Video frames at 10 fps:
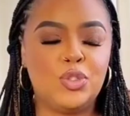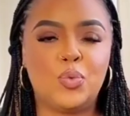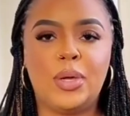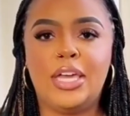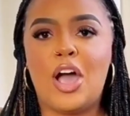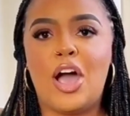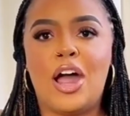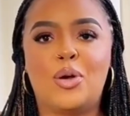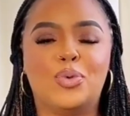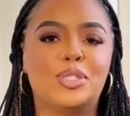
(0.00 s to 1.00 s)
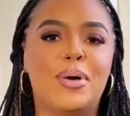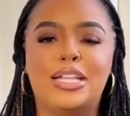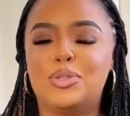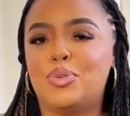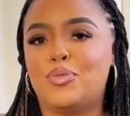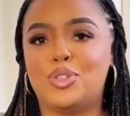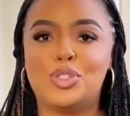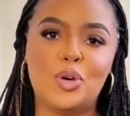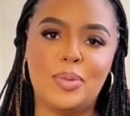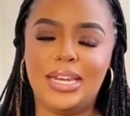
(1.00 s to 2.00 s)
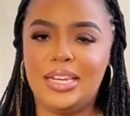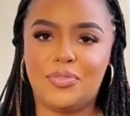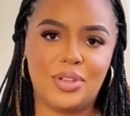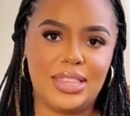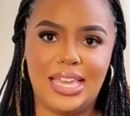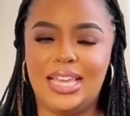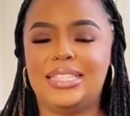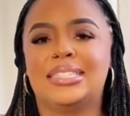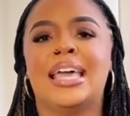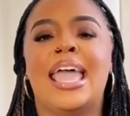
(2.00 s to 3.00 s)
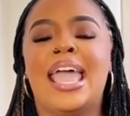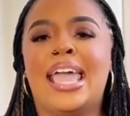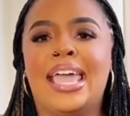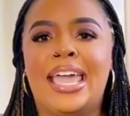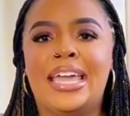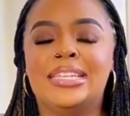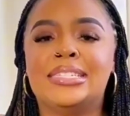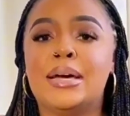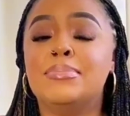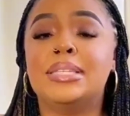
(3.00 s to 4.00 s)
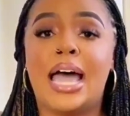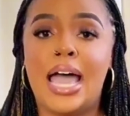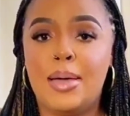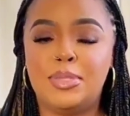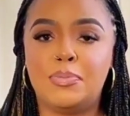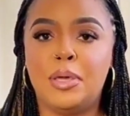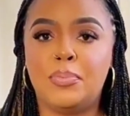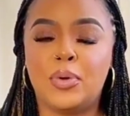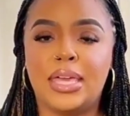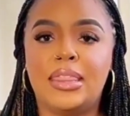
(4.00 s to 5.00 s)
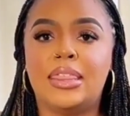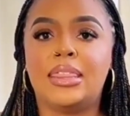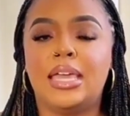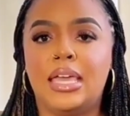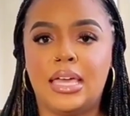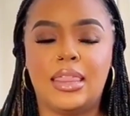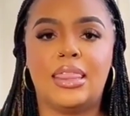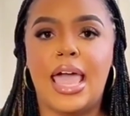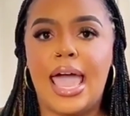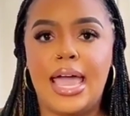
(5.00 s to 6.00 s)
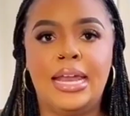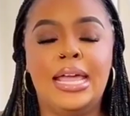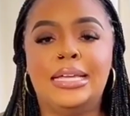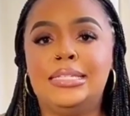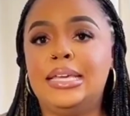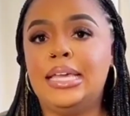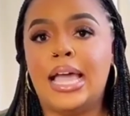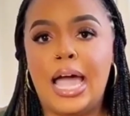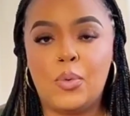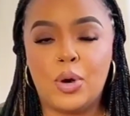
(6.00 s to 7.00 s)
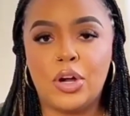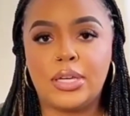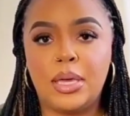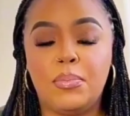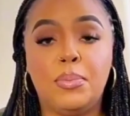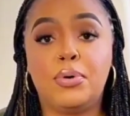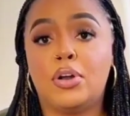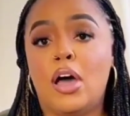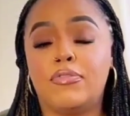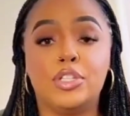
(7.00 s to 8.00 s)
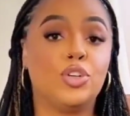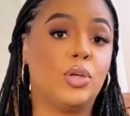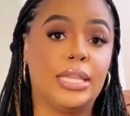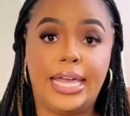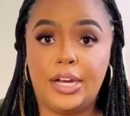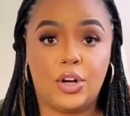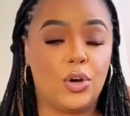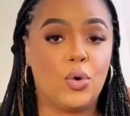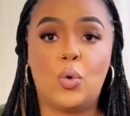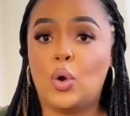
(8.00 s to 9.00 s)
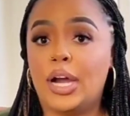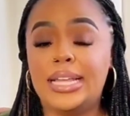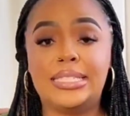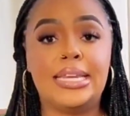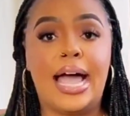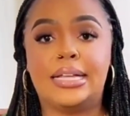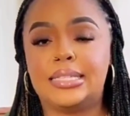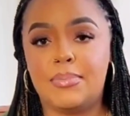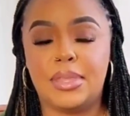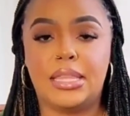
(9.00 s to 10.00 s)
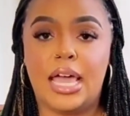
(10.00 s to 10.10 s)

Known for his wealth, charm, and expensive taste, Baltasar wore Italian suits, drove German cars, and lived in apartments overlooking the sea.